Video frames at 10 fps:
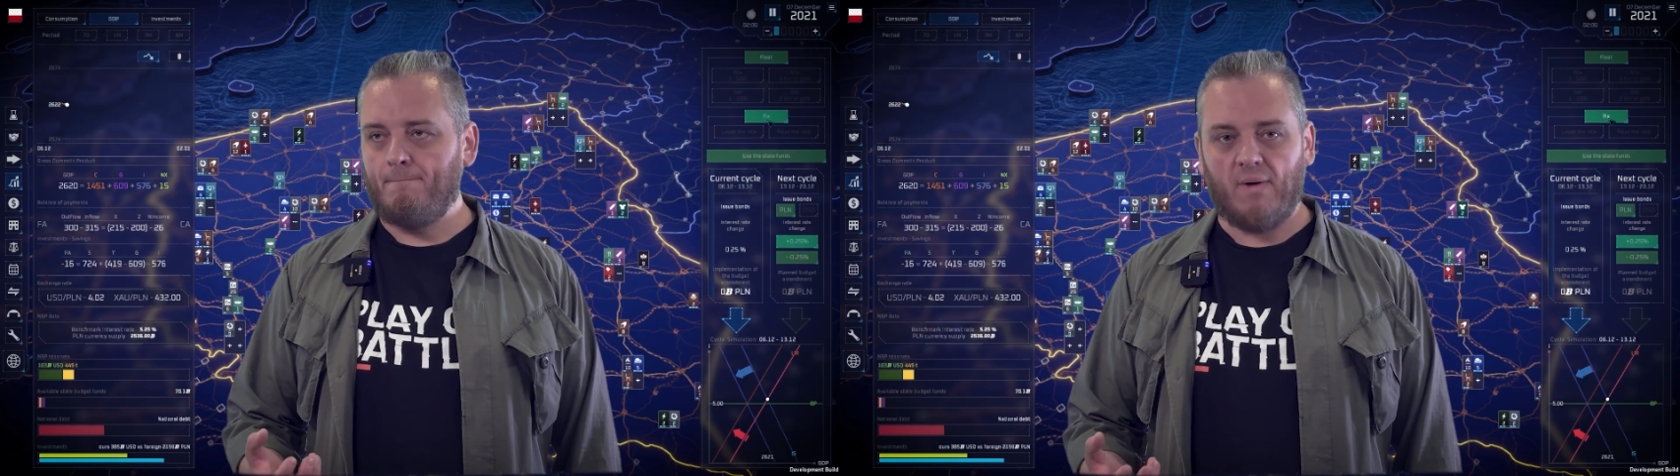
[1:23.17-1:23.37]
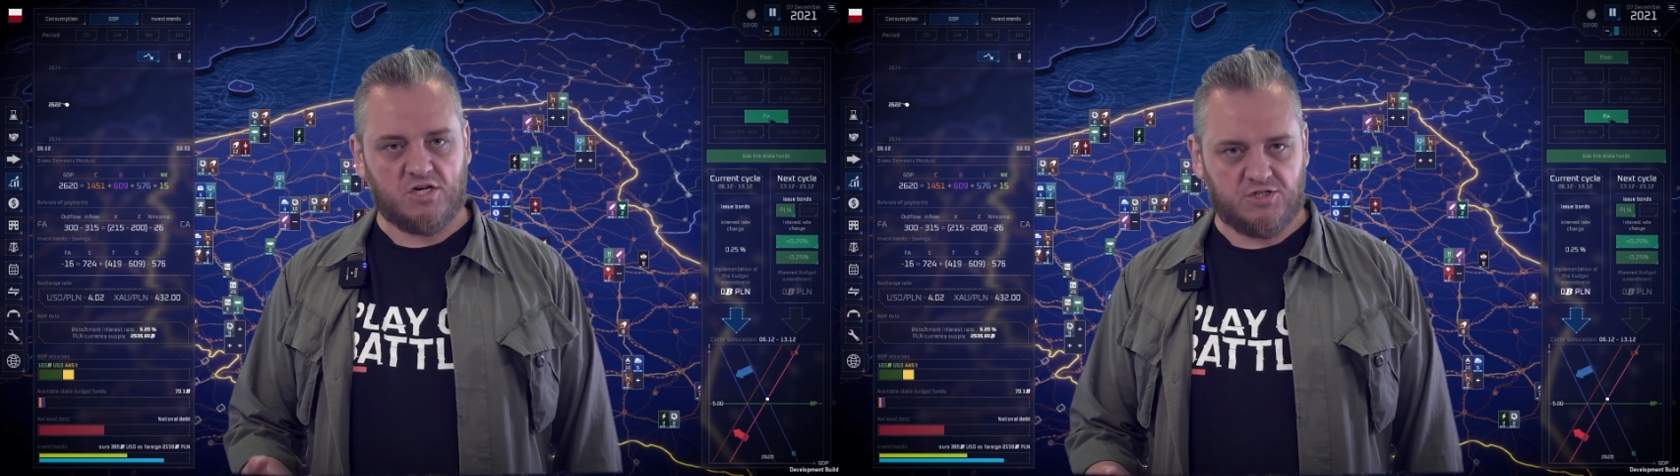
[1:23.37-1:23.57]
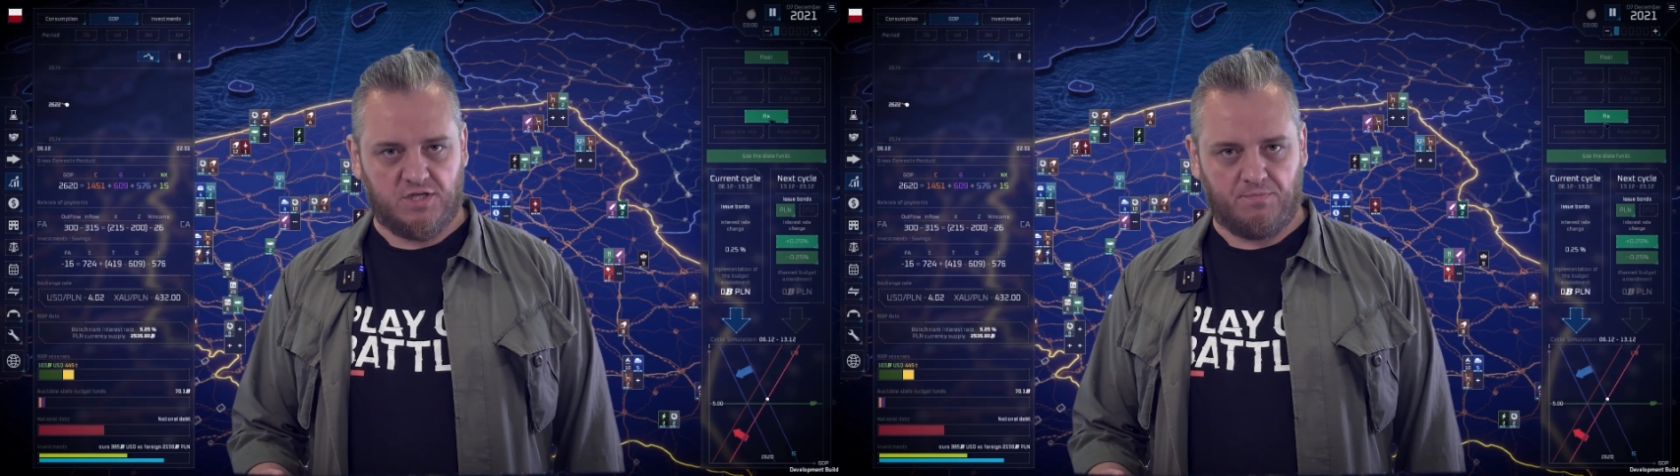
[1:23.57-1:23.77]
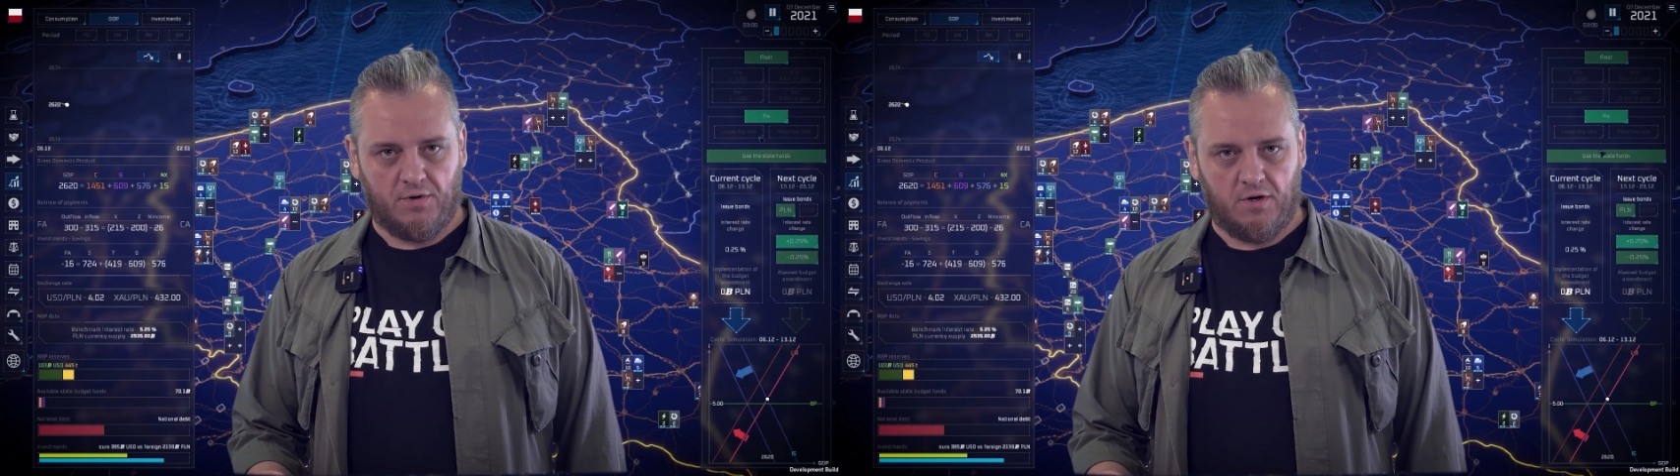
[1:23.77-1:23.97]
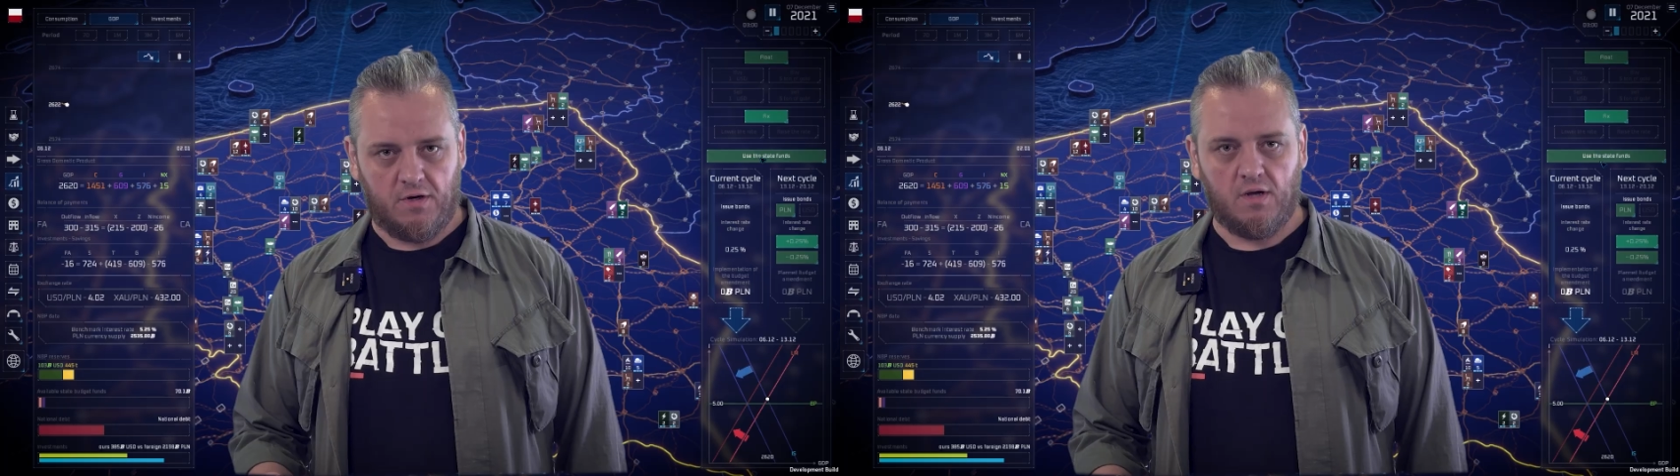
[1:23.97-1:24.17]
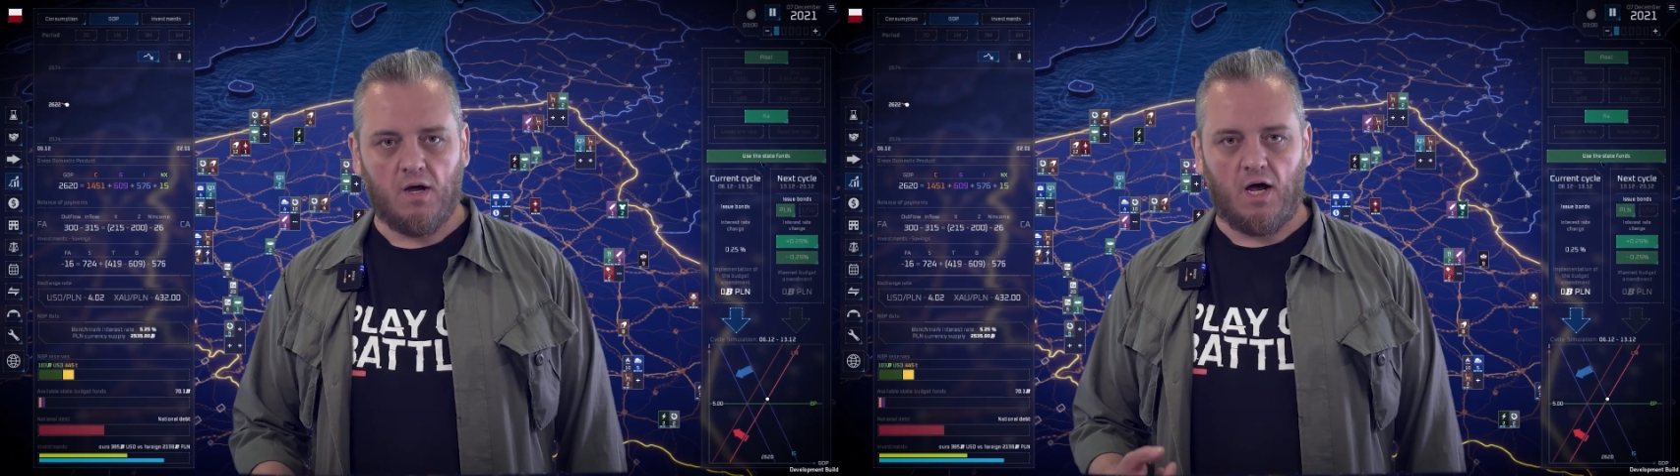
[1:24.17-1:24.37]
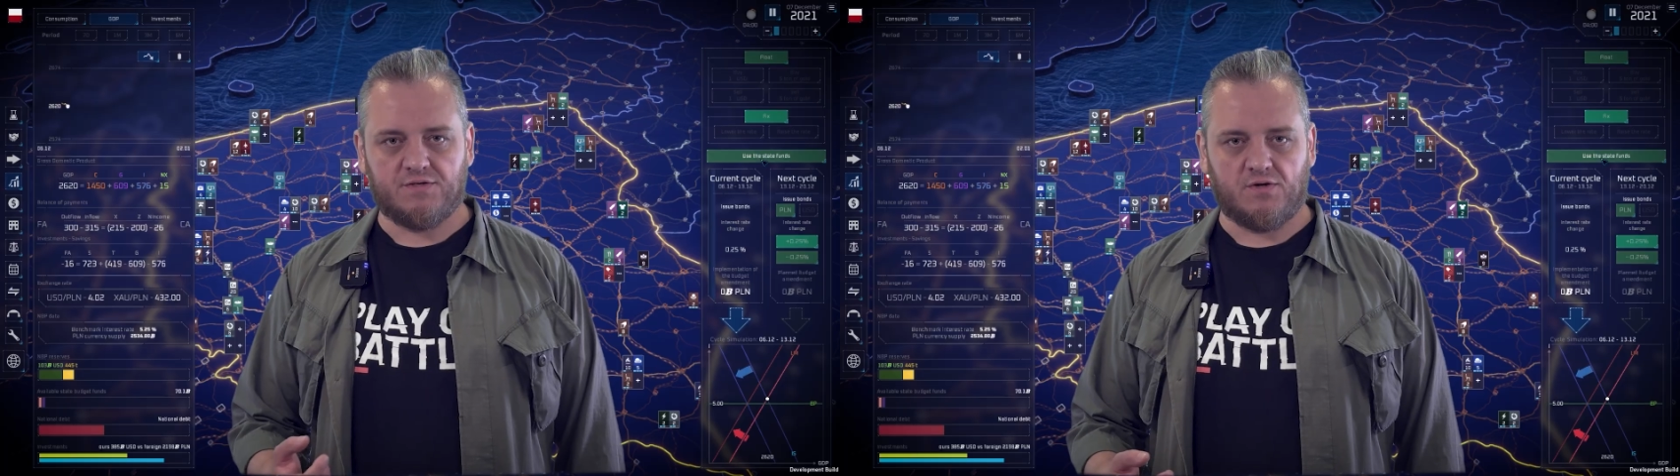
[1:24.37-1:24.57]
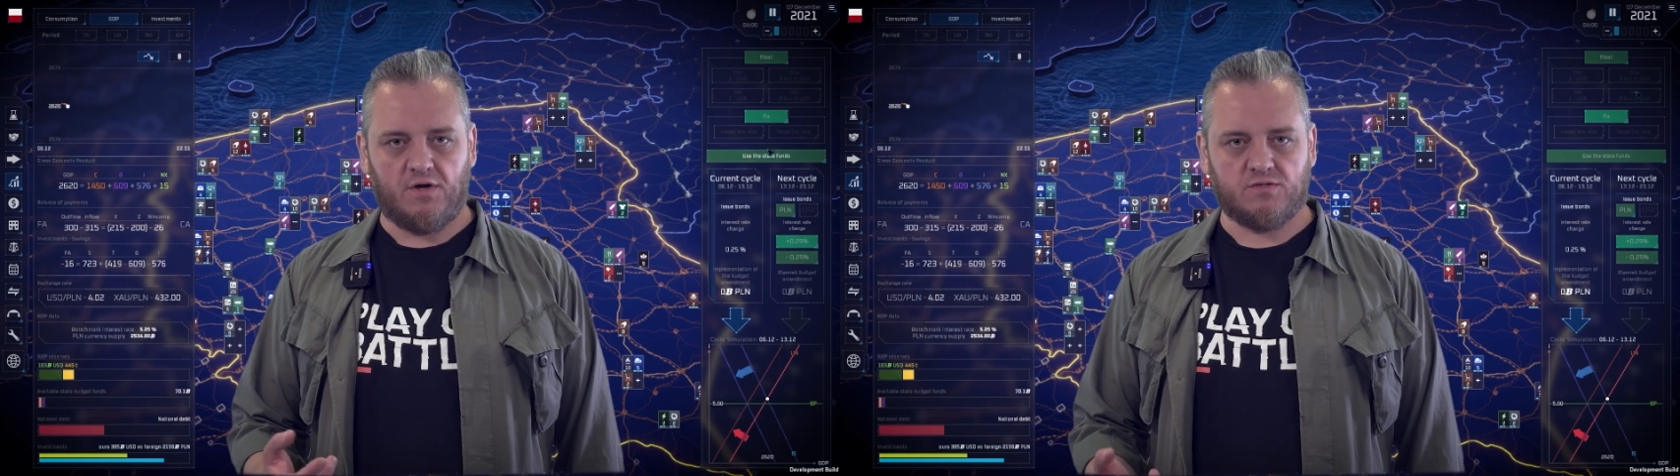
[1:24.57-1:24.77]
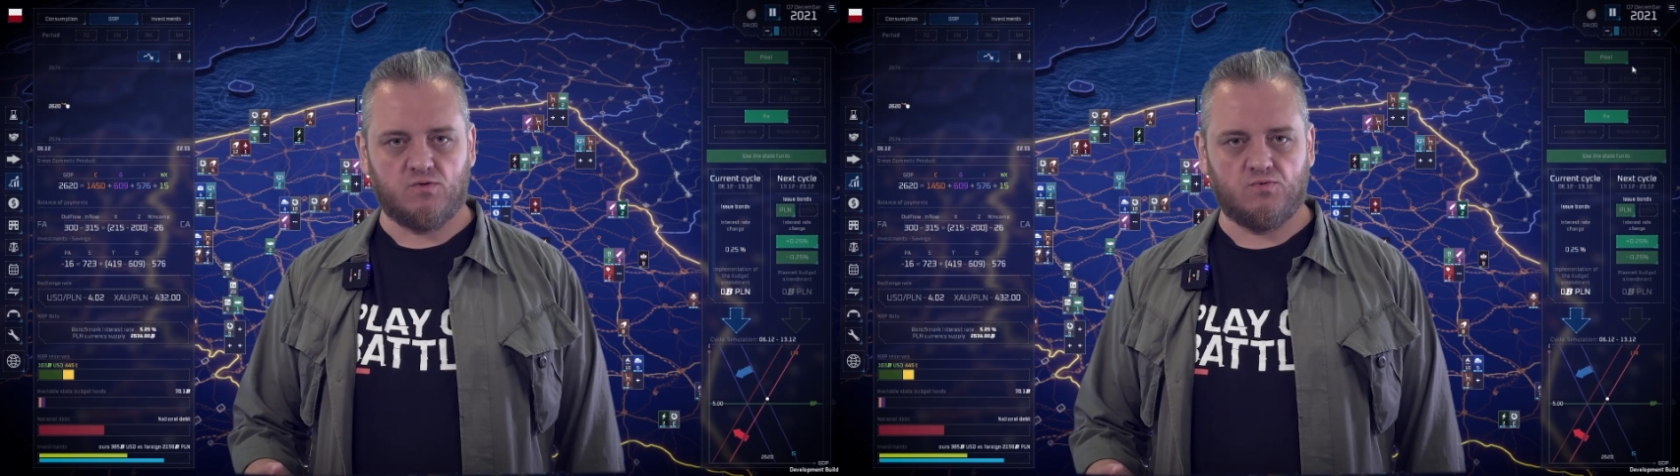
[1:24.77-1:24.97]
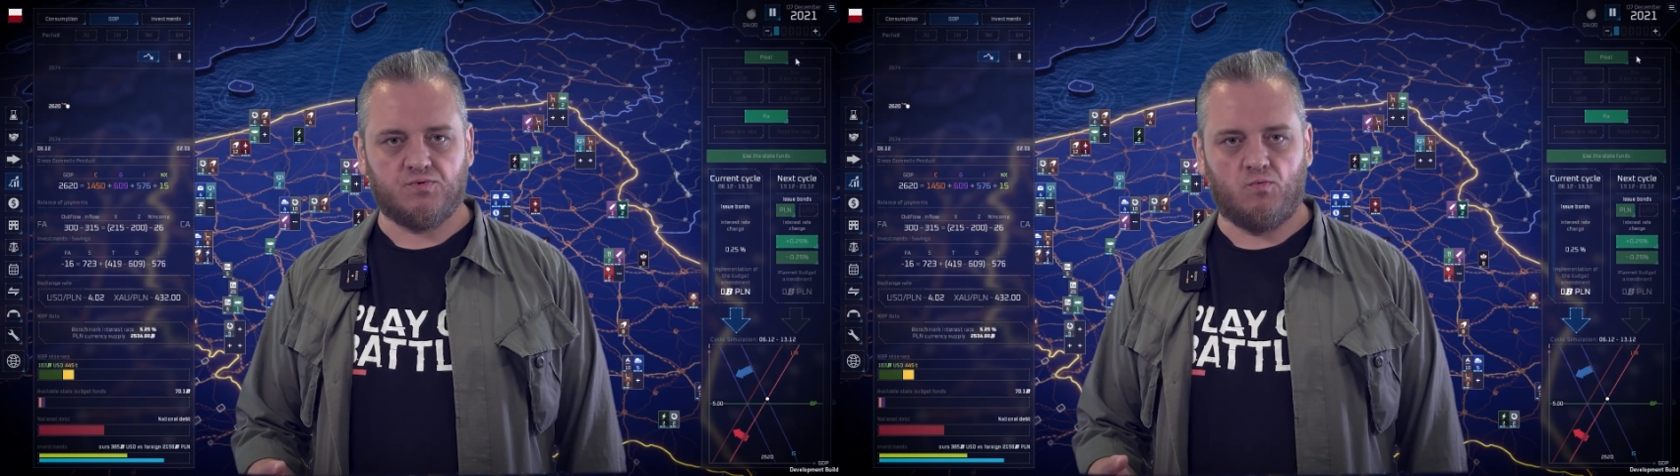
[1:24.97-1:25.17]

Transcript: much deeper. As a result,